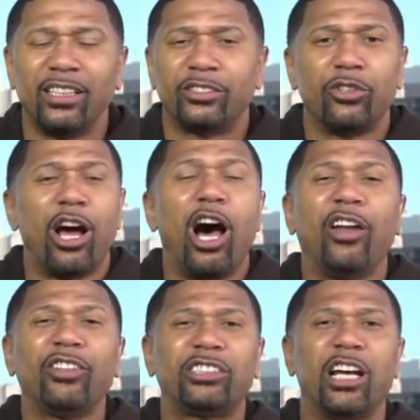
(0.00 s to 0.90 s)
So now all
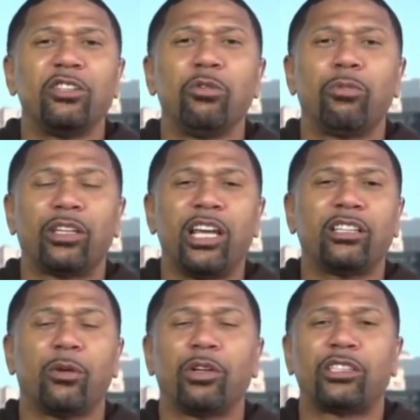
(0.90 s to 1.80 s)
of a sudden you
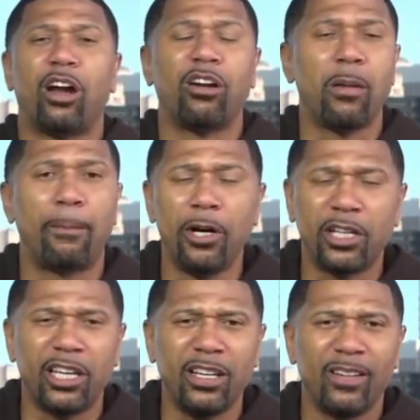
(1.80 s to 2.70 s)
get the return of
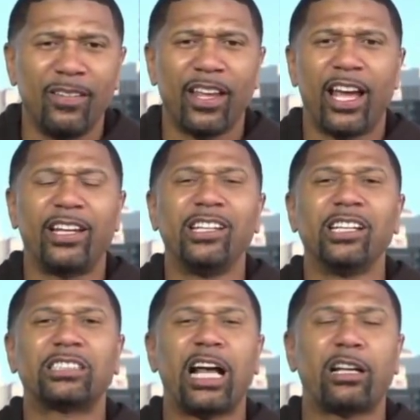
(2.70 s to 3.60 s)
Boogie, and he
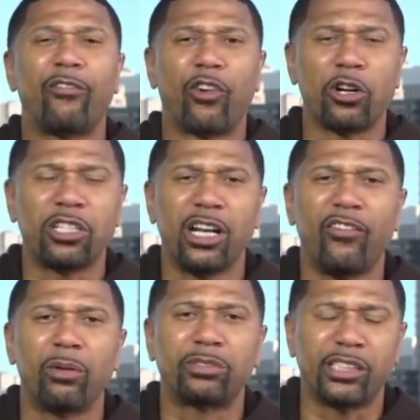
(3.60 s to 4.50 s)
looks like a version of
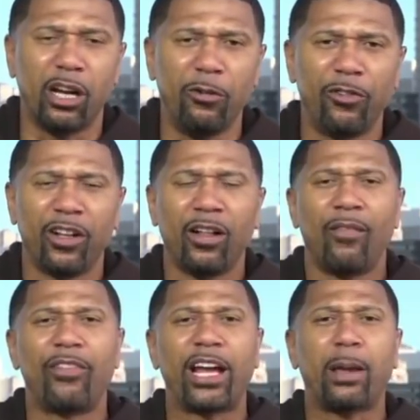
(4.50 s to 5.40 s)
himself
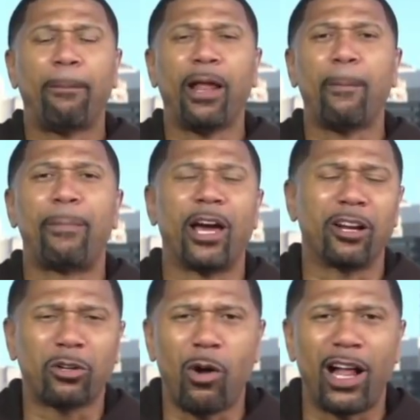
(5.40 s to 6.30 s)
that can play
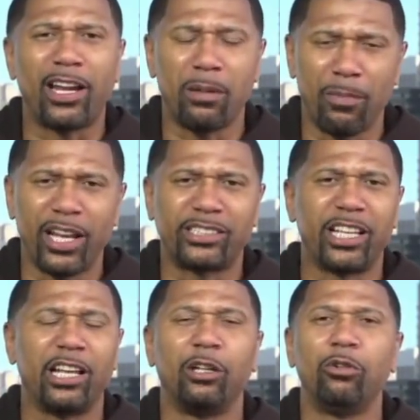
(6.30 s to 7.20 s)
better quality minutes
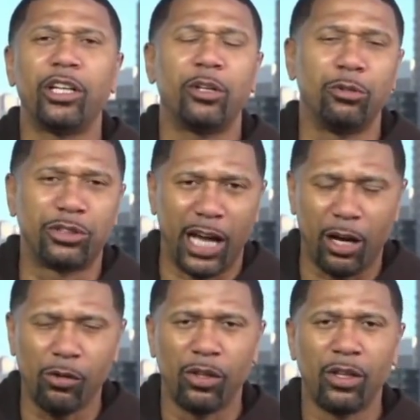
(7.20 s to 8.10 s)
than Looney, who's
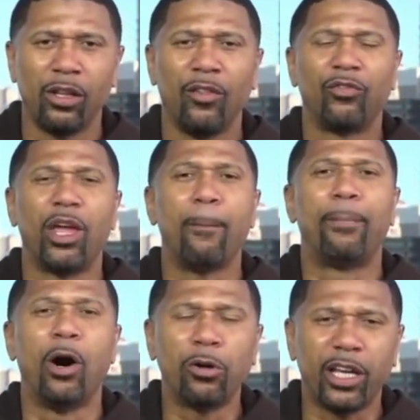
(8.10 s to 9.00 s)
out, than
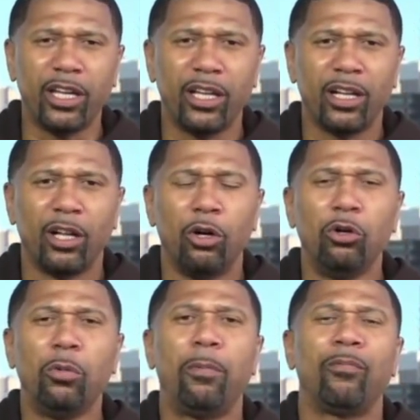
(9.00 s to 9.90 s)
Bogut,
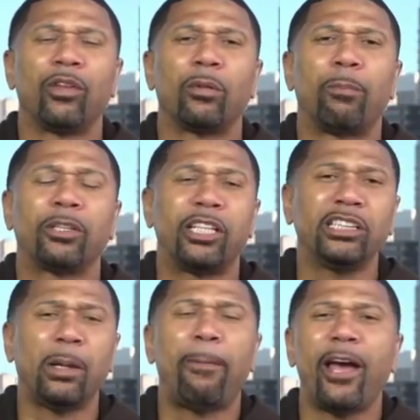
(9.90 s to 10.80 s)
who
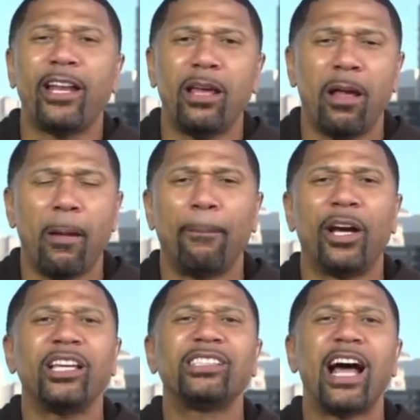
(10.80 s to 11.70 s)
participated,
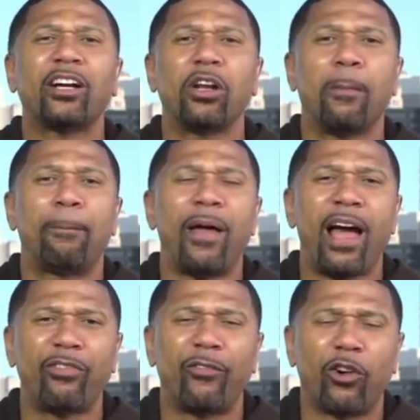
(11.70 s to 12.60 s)
but he's not going to
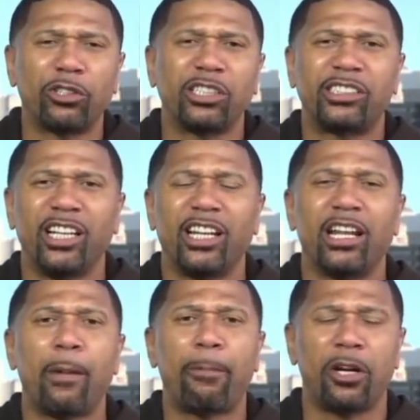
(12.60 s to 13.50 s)
have the versatility
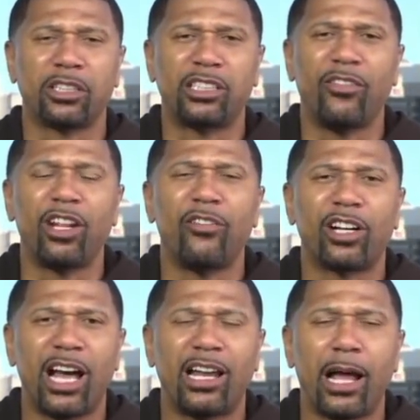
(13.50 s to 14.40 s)
and the productivity of a
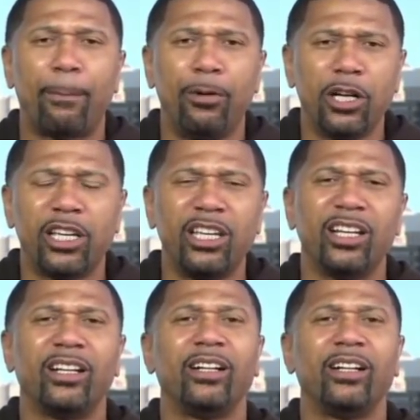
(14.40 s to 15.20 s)
guy like Boogie.